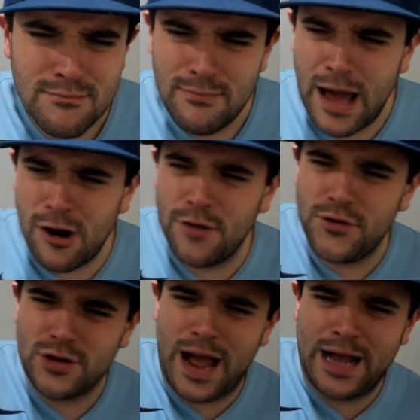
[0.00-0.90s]
I don't know if
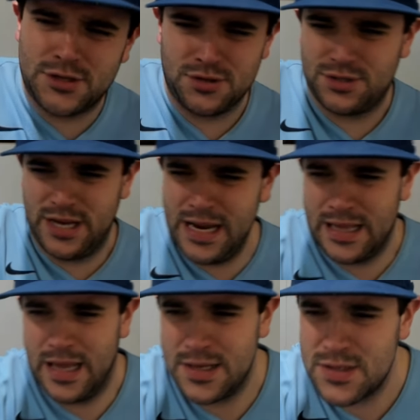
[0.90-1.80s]
you guys are
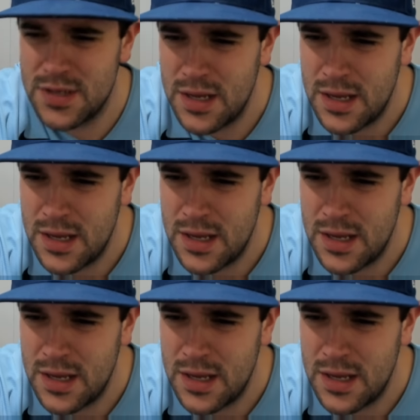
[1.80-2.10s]
seeing this.